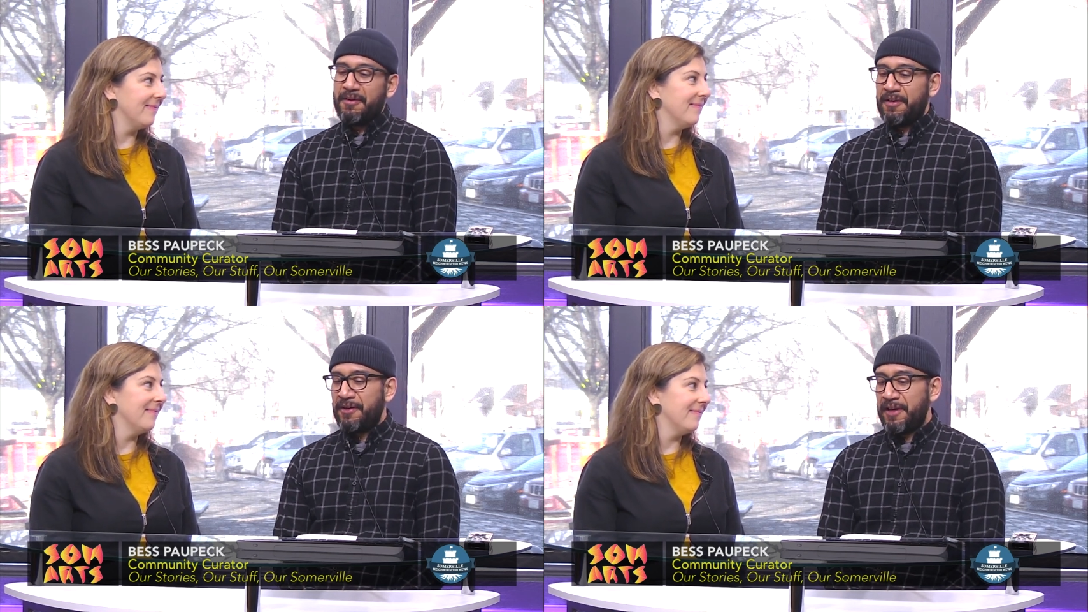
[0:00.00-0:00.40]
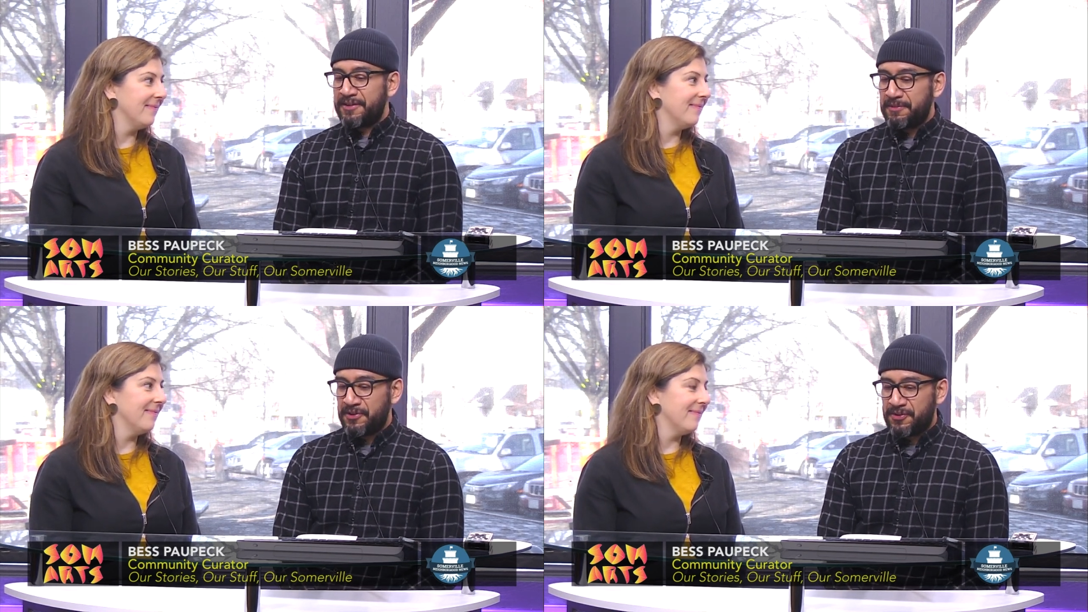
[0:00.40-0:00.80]
Speaker 1: Uh,
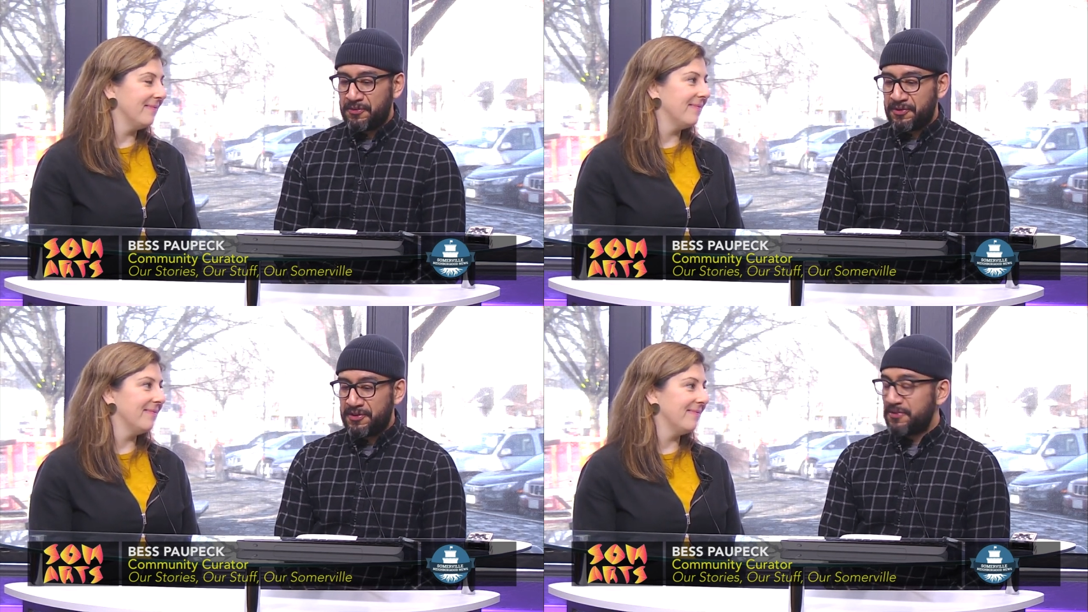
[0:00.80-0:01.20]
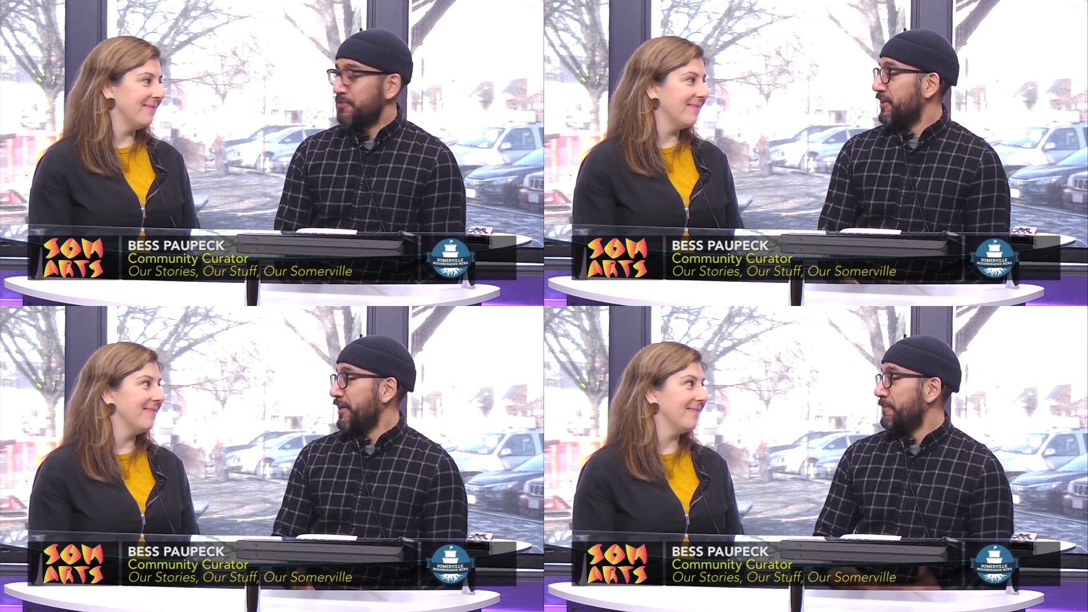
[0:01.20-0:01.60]
exhibition, which is
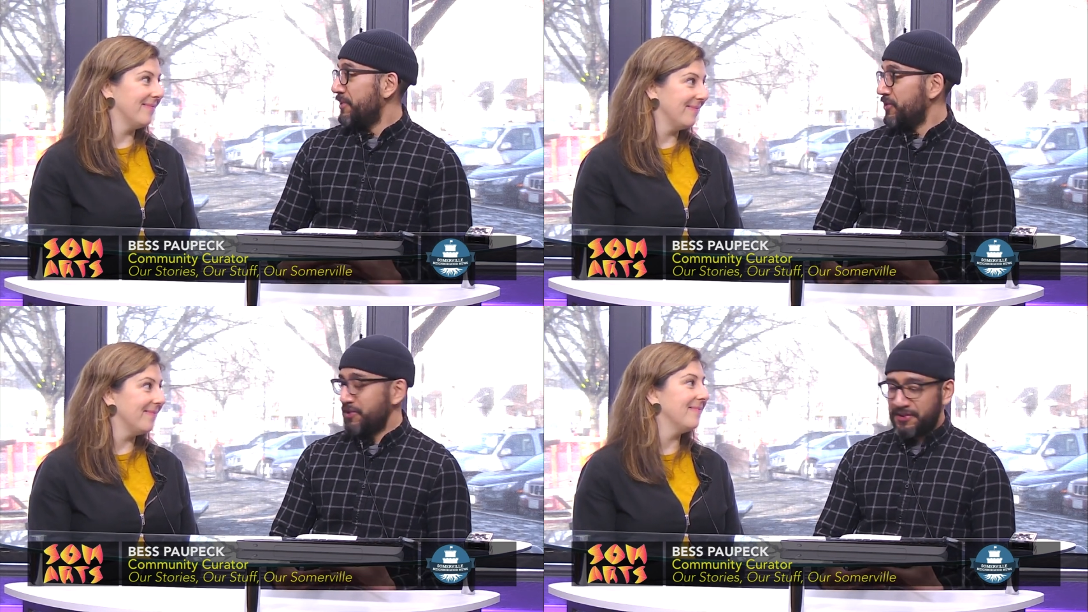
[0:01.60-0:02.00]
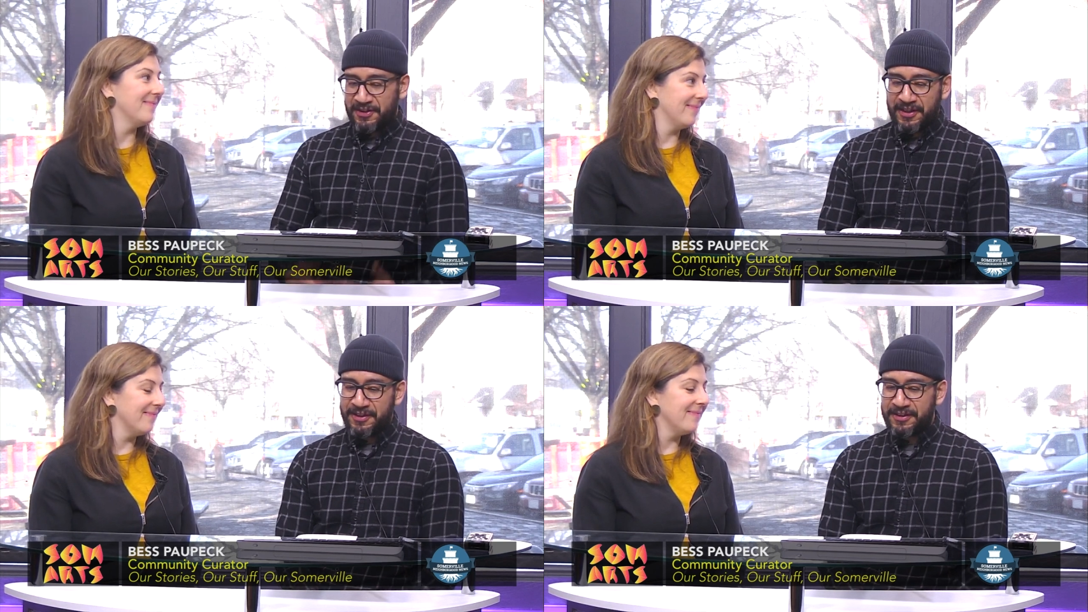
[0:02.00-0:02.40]
really ambitious
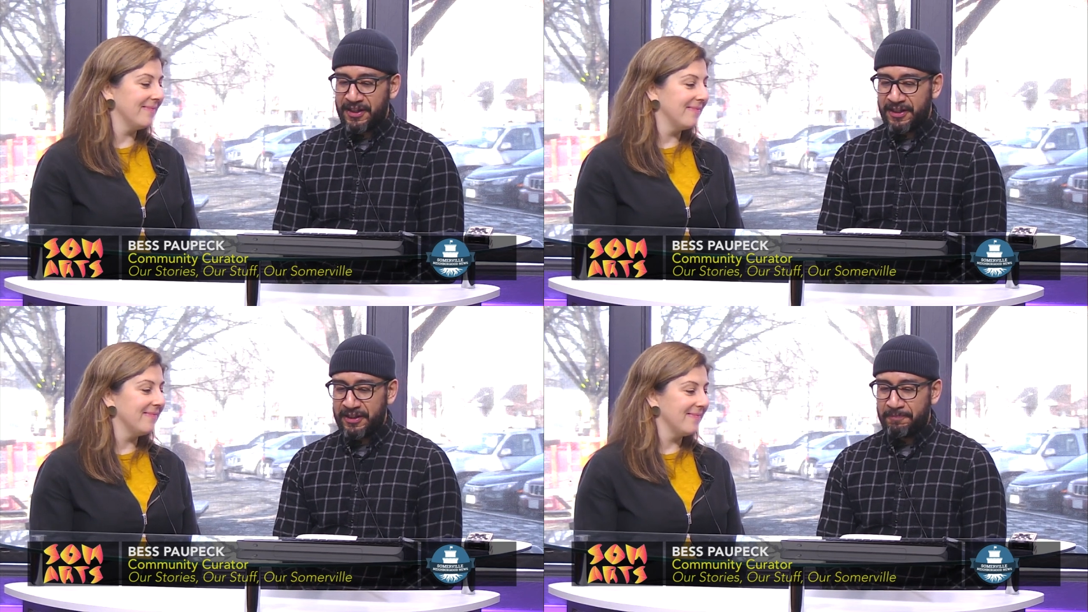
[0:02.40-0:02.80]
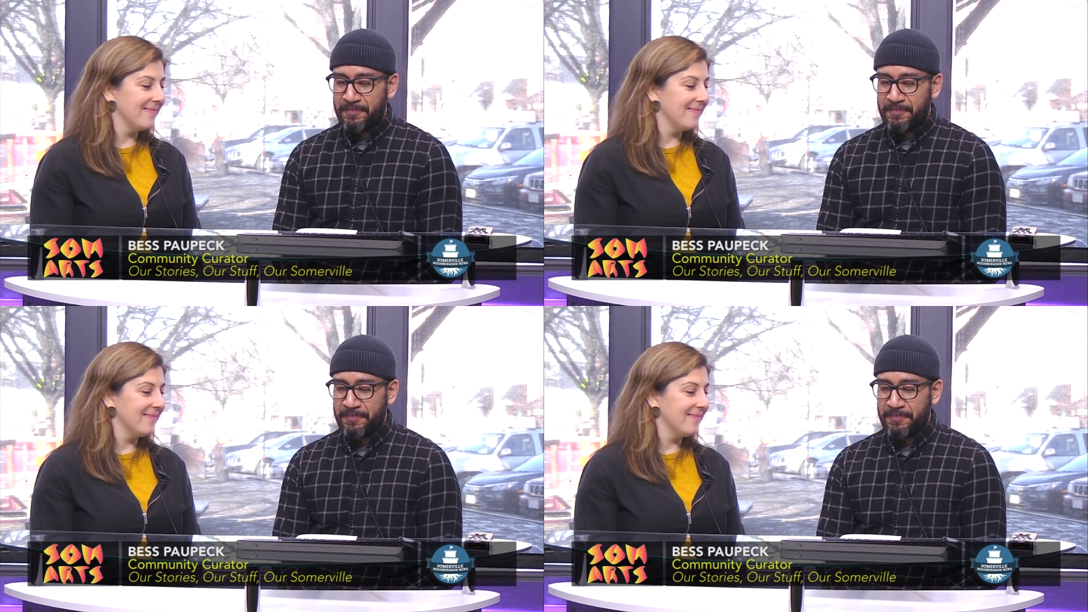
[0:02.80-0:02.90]
and exciting.